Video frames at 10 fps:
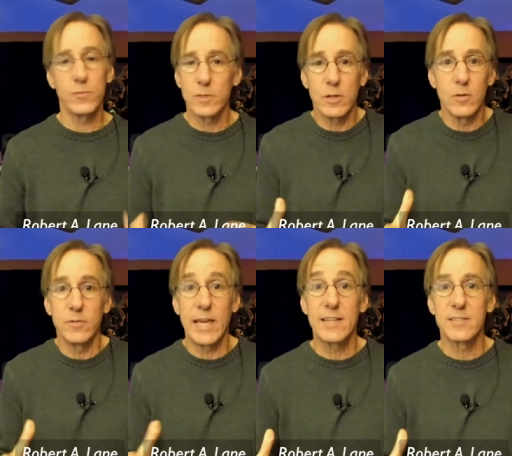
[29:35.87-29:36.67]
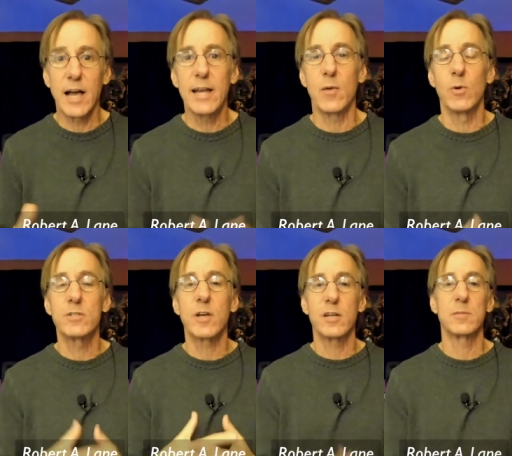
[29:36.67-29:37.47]
you know, anxiety? What is
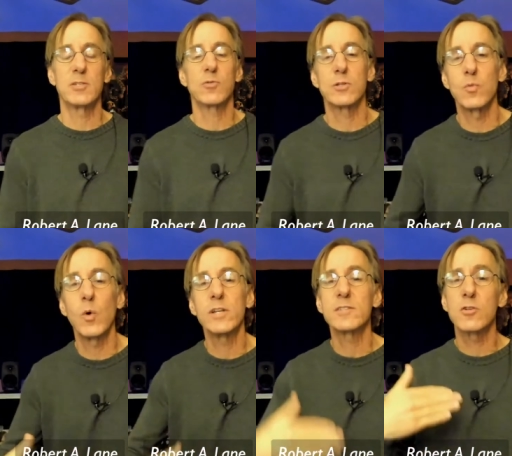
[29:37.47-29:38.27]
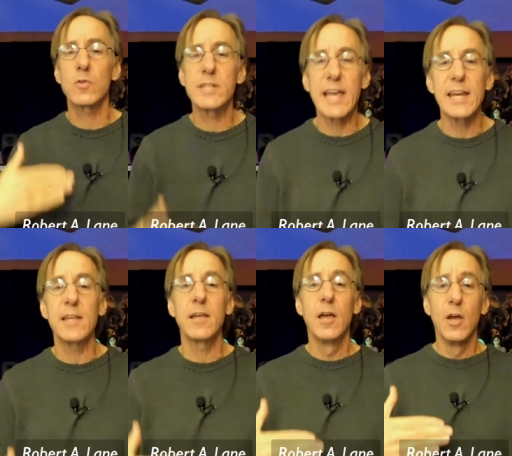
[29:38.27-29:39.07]
causing me stress? What is
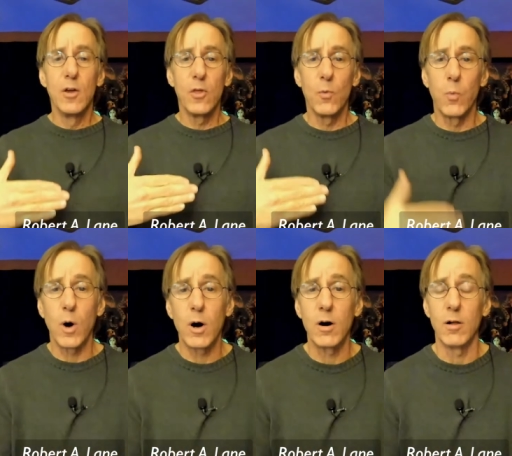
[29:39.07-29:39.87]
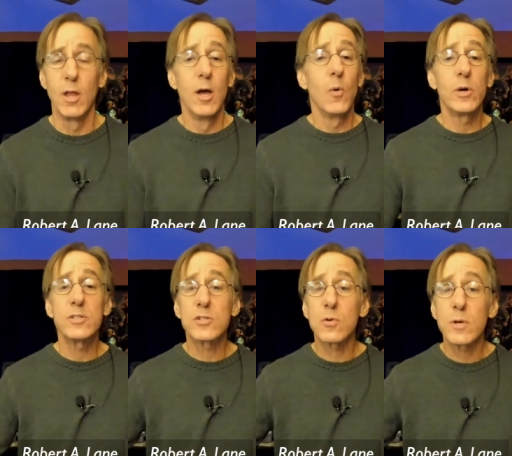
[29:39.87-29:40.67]
creating the wall? What
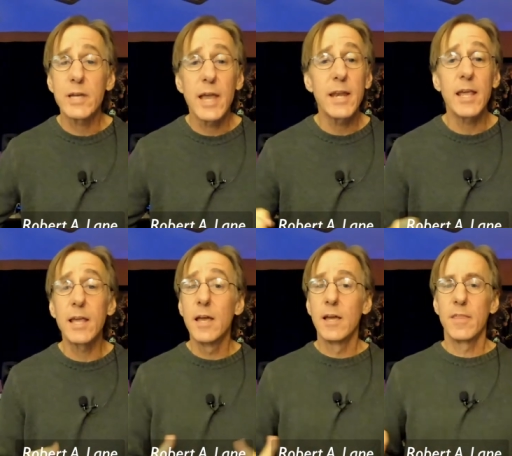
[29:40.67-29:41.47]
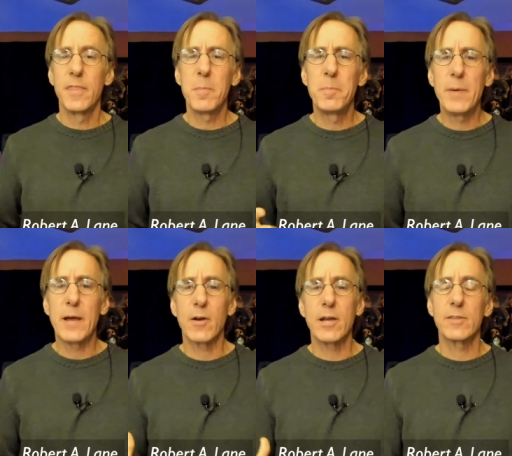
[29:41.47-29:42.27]
is creating the
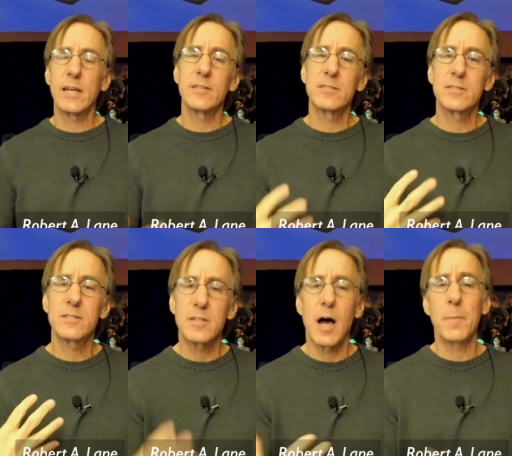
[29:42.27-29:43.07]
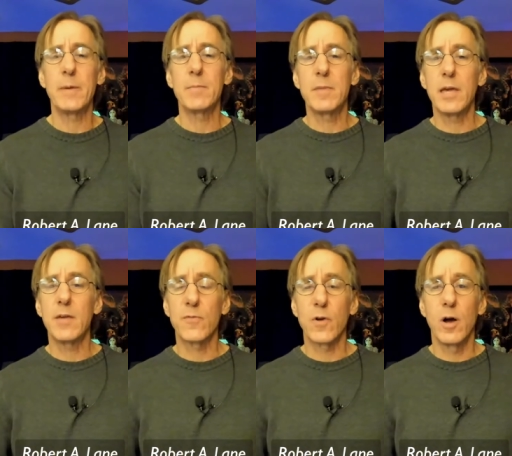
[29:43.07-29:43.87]
barrier that is stopping me
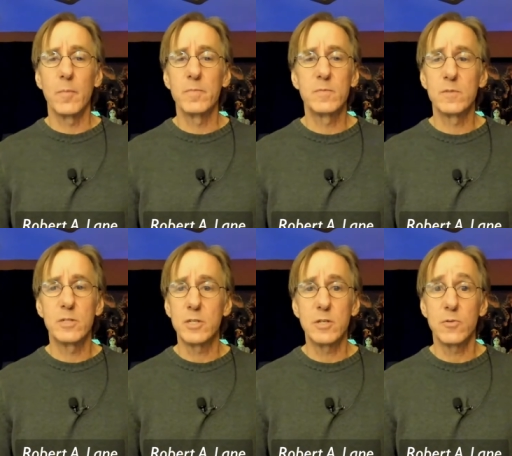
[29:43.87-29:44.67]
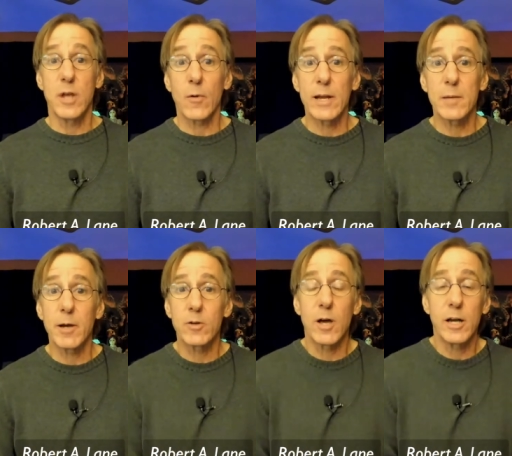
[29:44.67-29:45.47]
from, you know, narrating
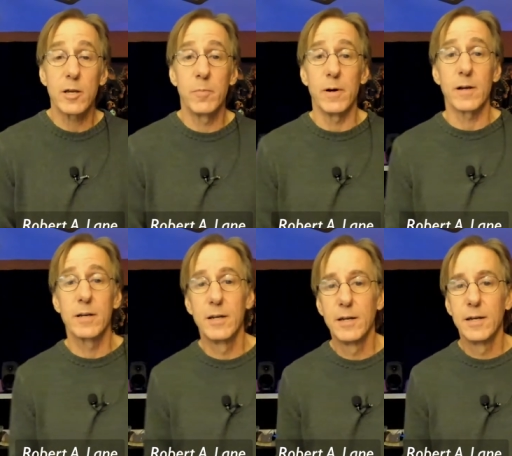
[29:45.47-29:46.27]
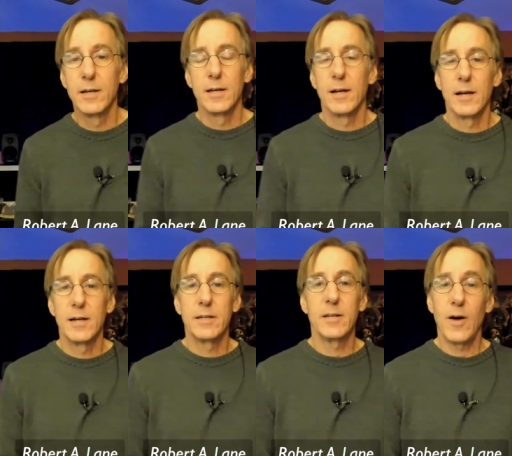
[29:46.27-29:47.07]
my own audiobook?
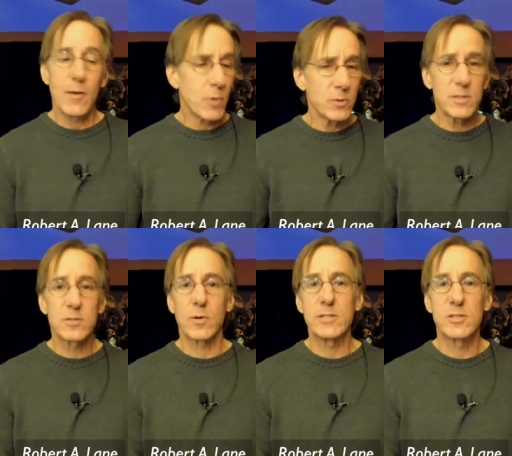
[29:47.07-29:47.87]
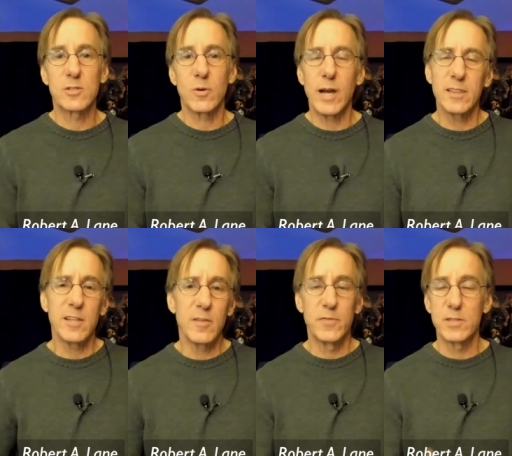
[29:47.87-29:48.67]
You know, I wrote this great story. I
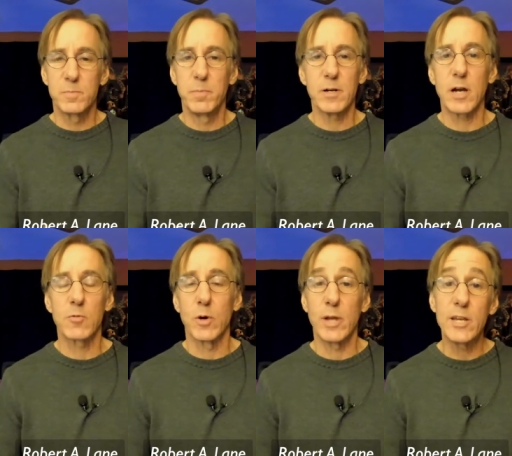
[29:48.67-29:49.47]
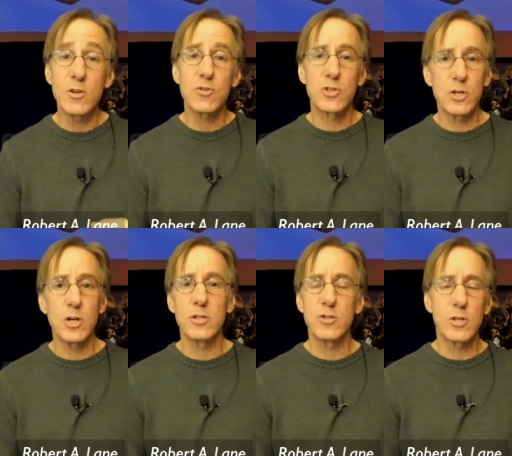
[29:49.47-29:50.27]
love this book I wrote, and you
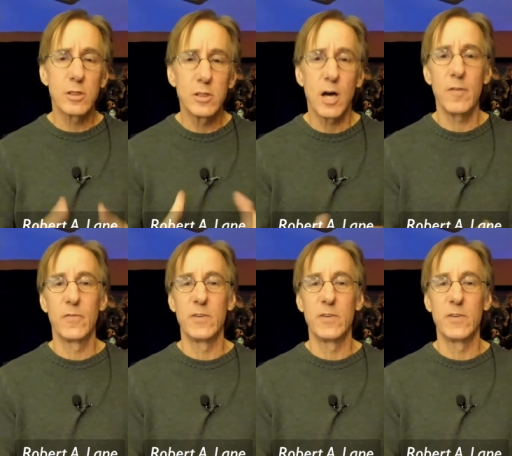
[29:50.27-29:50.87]
should. You should love